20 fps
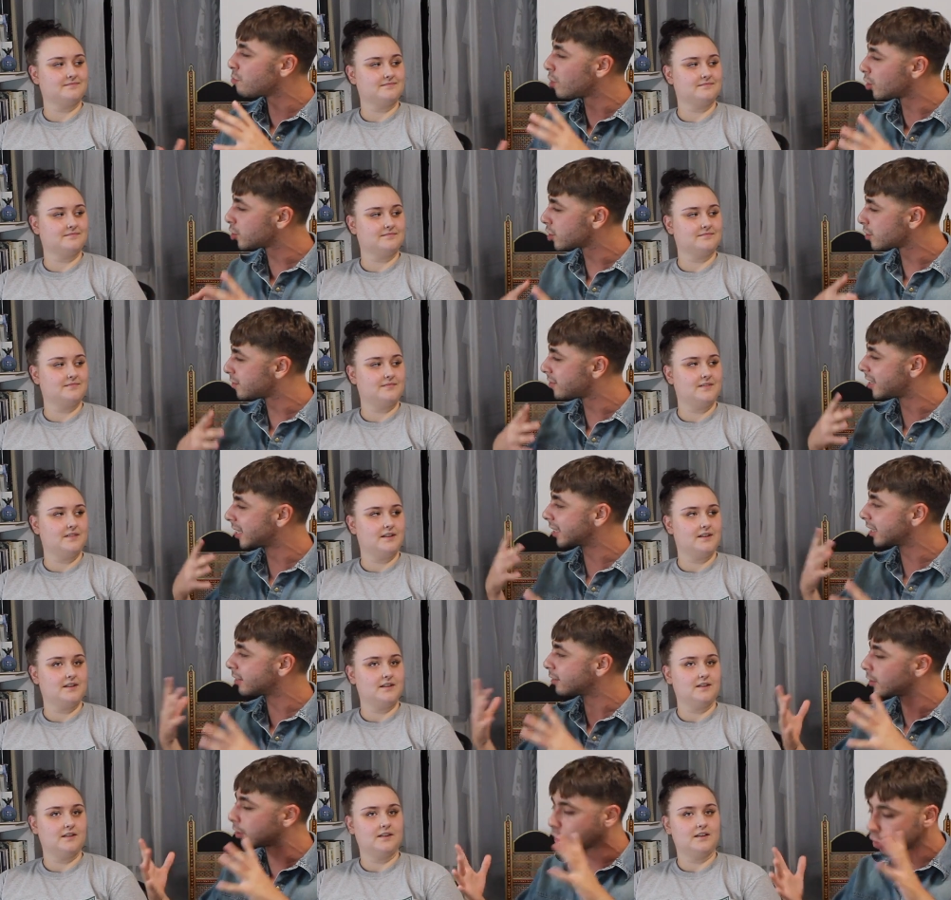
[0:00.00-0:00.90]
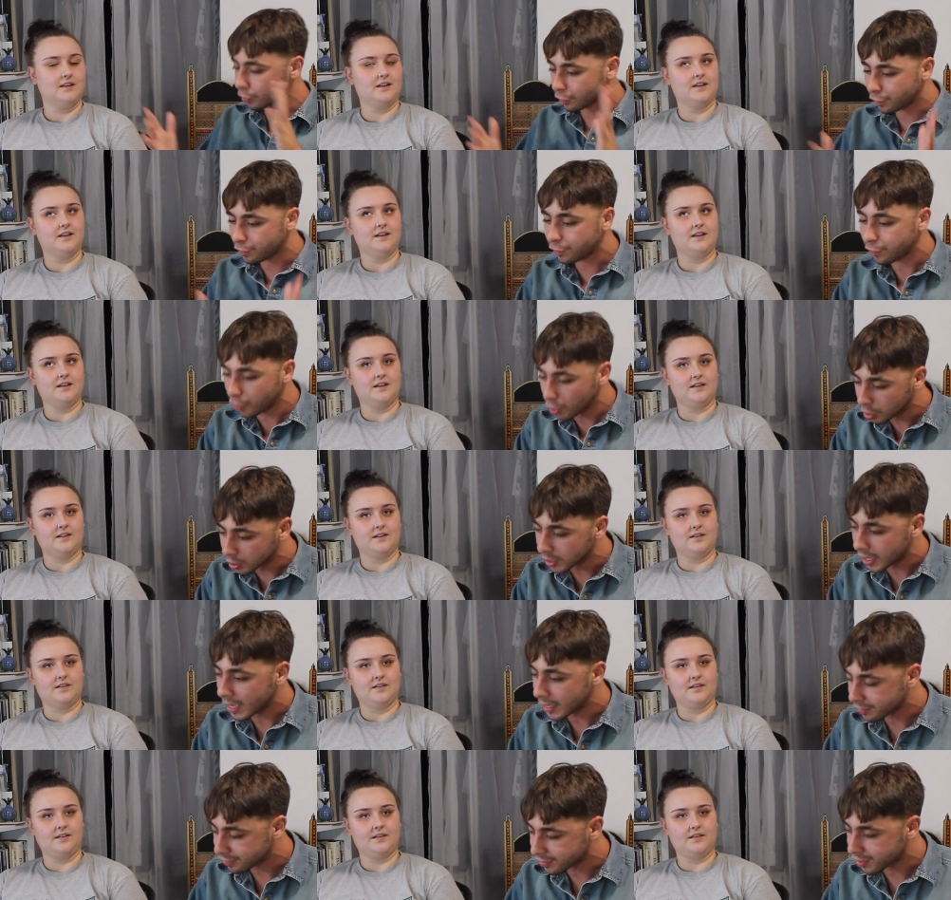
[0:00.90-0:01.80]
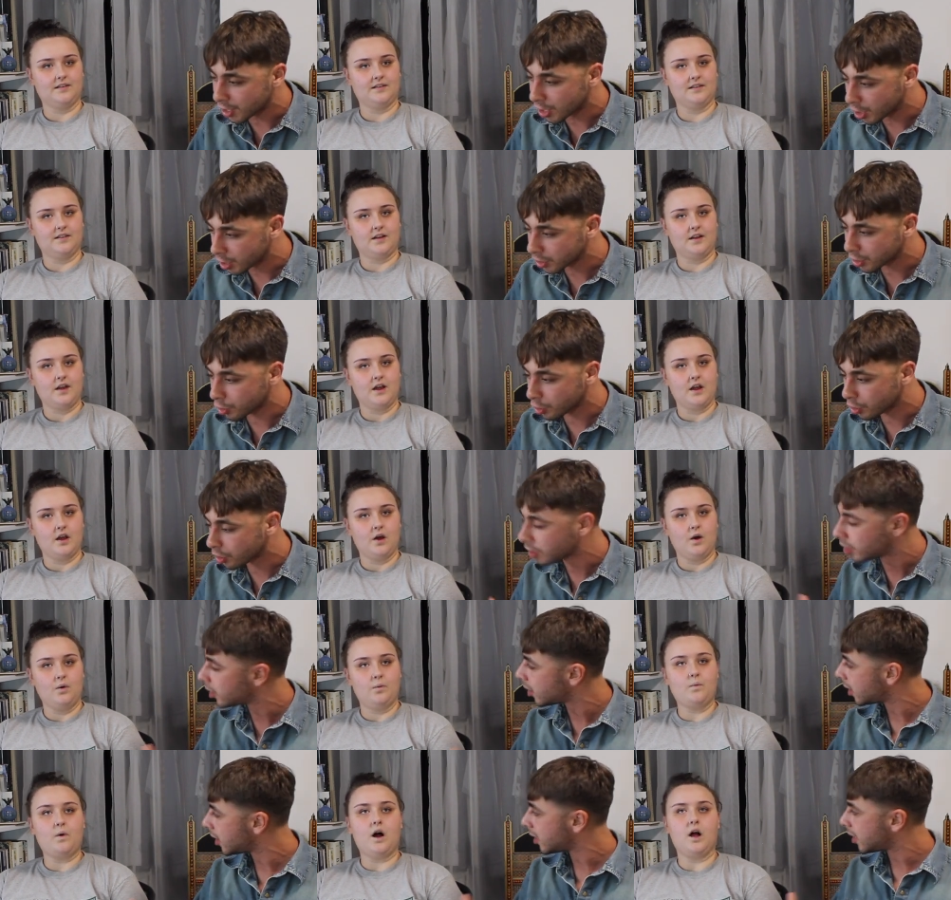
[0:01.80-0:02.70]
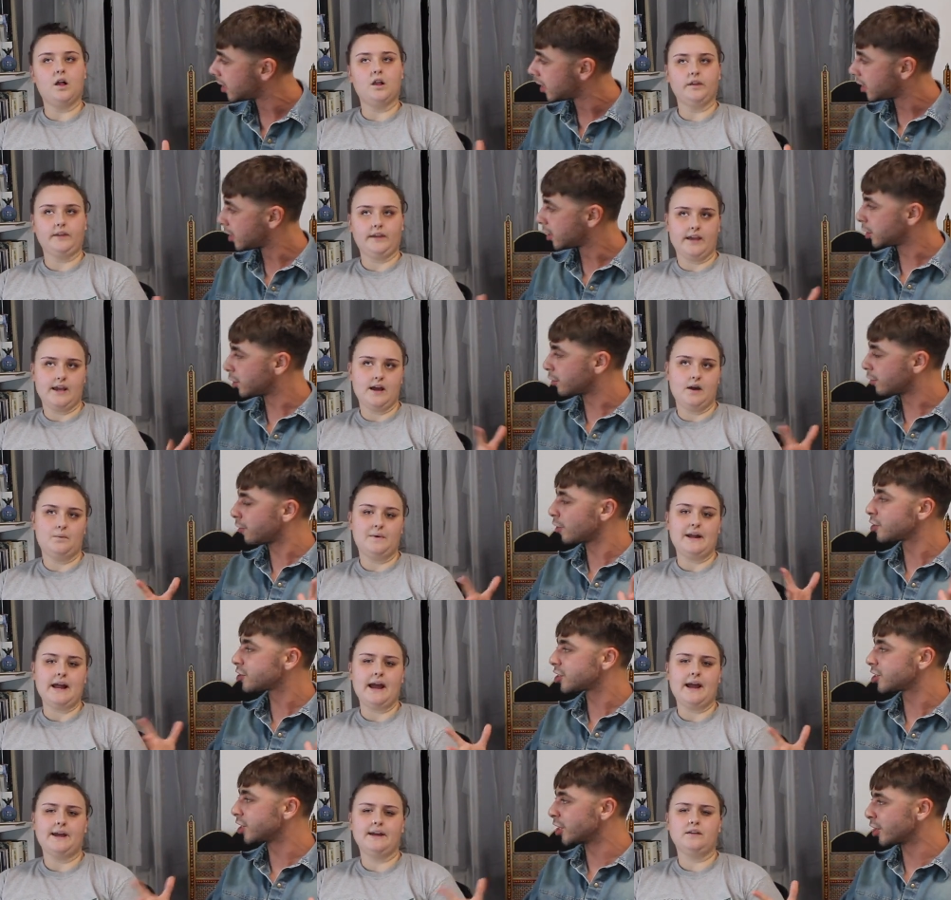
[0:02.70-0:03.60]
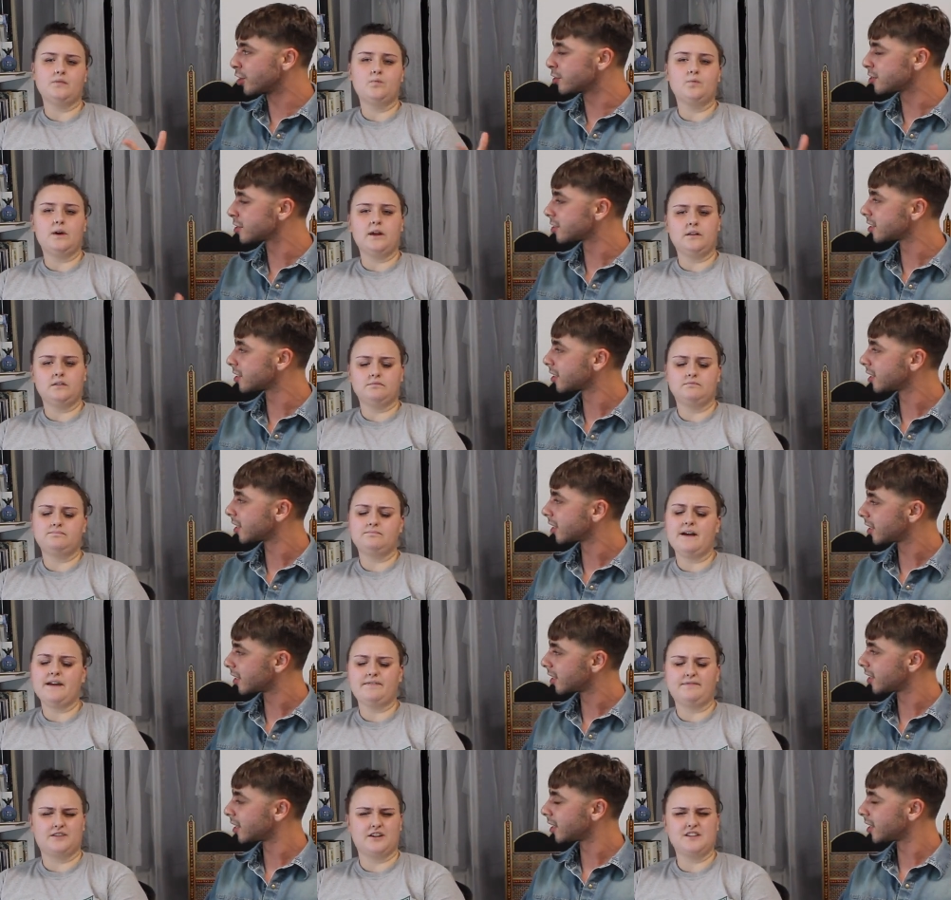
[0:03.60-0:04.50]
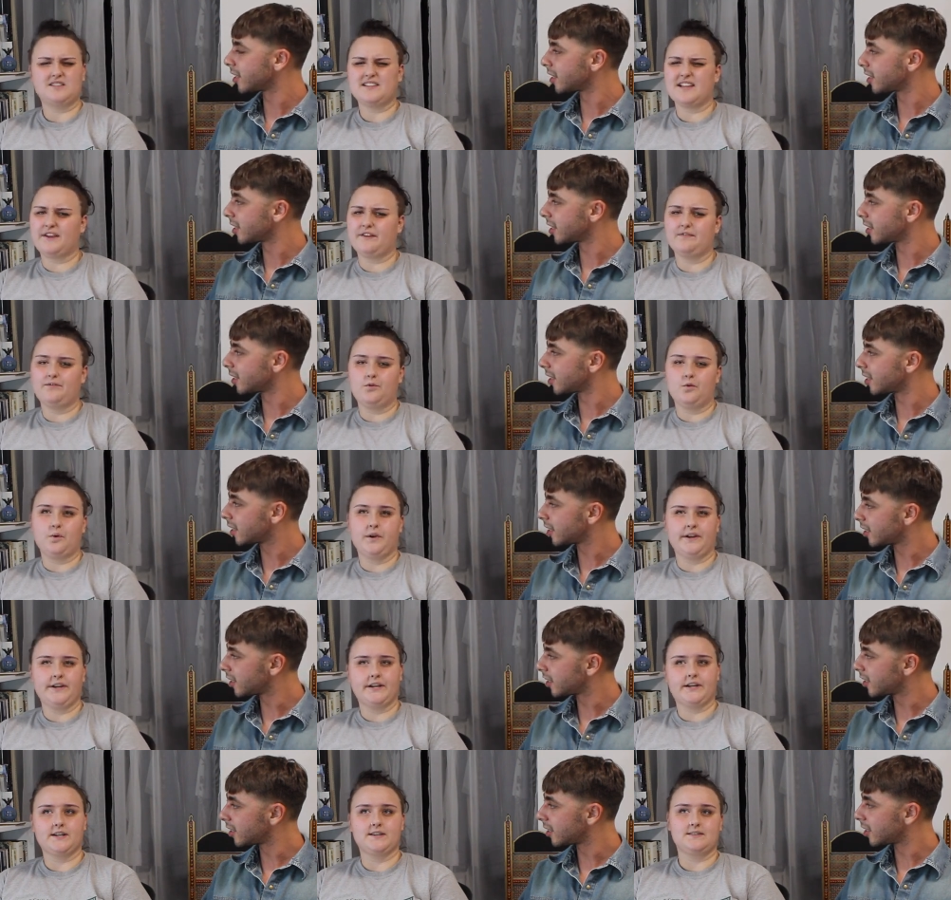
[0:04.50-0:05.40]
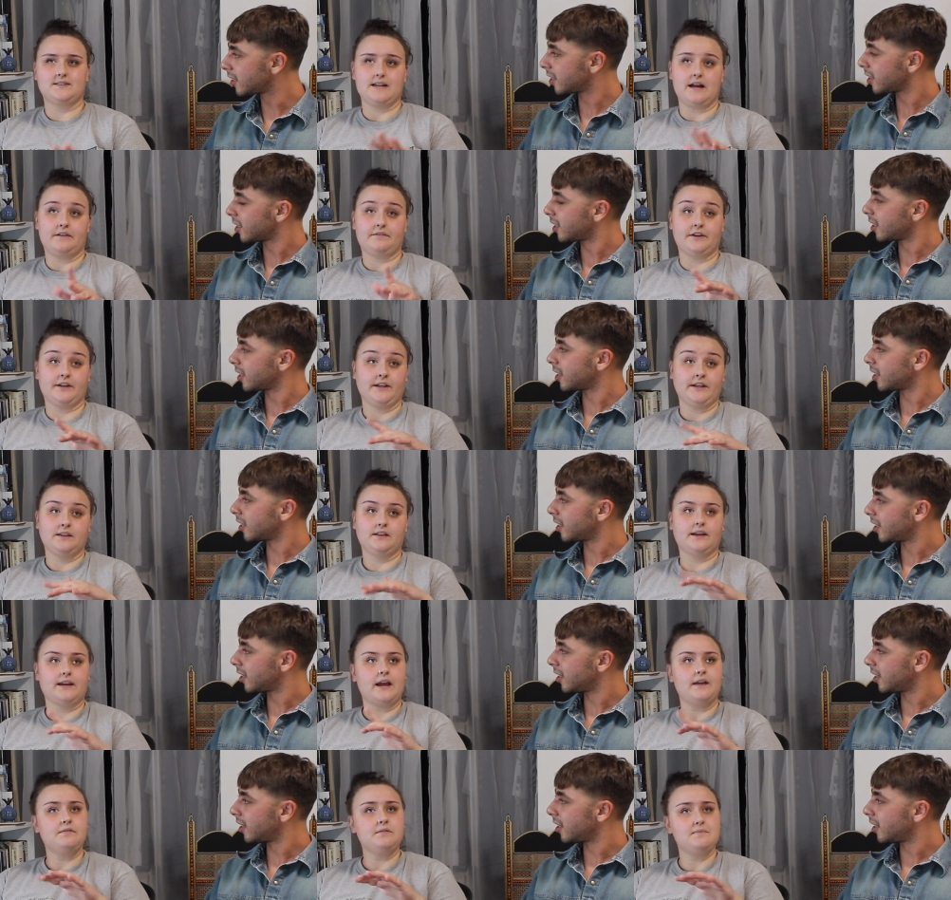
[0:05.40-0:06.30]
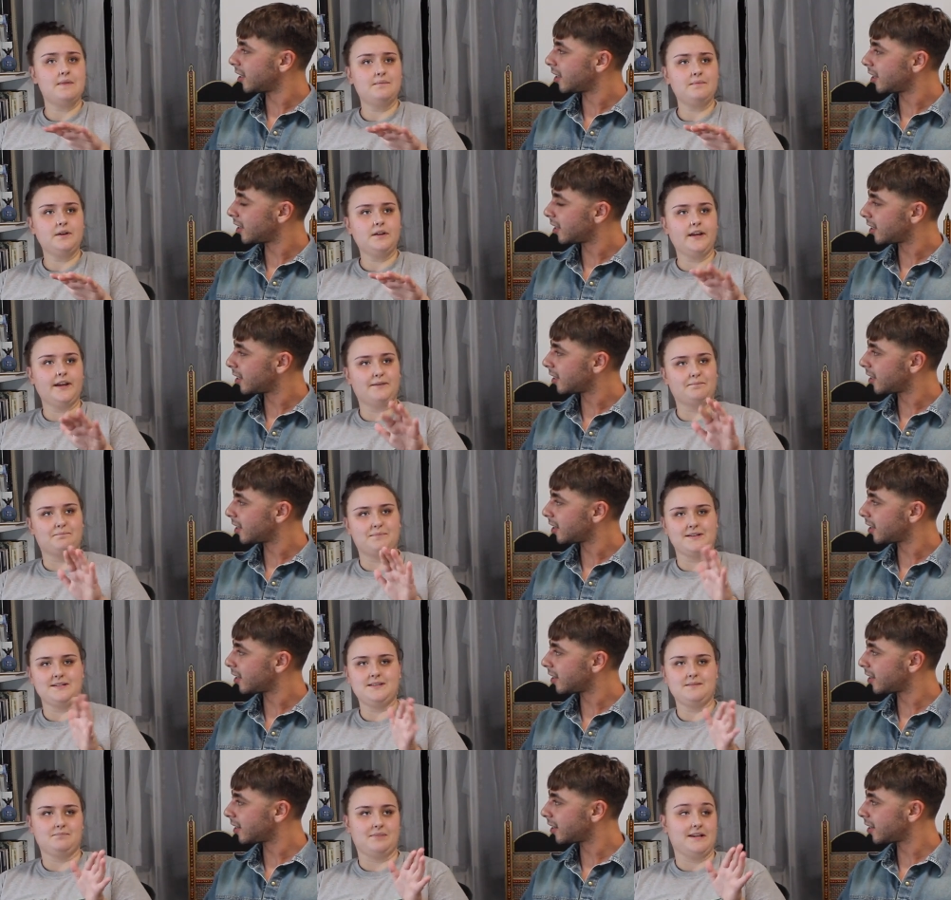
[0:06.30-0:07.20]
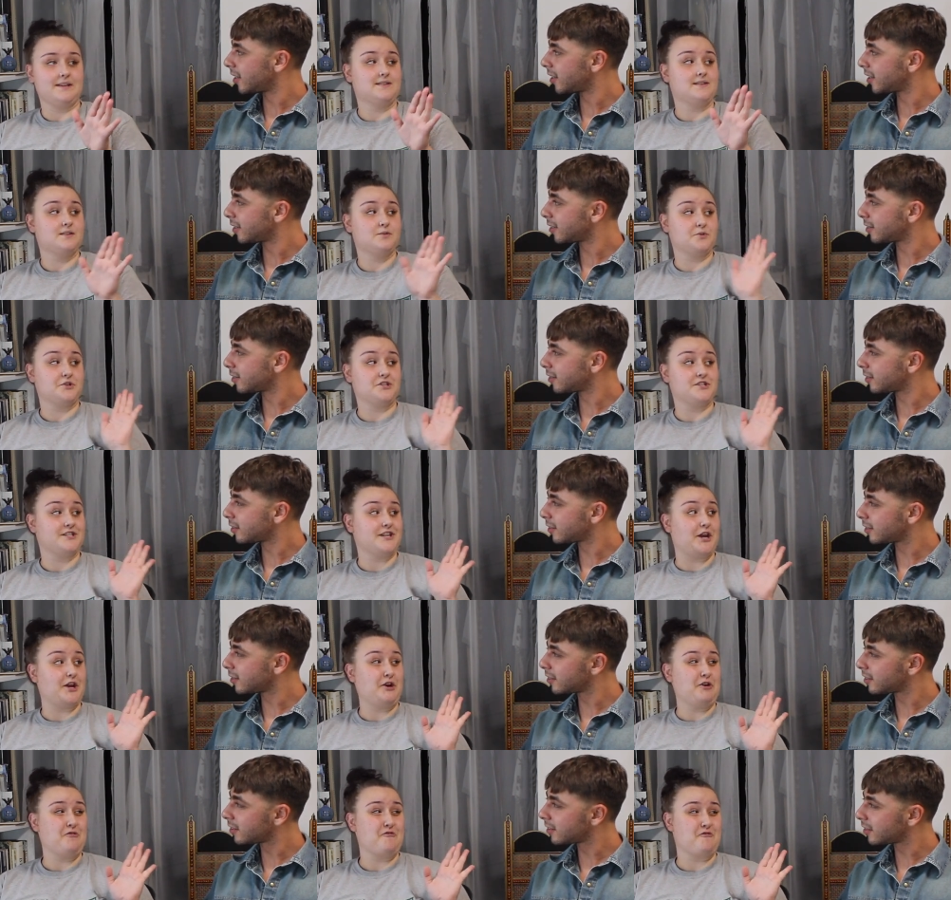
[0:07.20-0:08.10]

Speaker 1: much of the your full life there. Your
Speaker 2: well, yeah. Your when I years. when my first like four years, not really. Like I remember like bits and pieces, which is like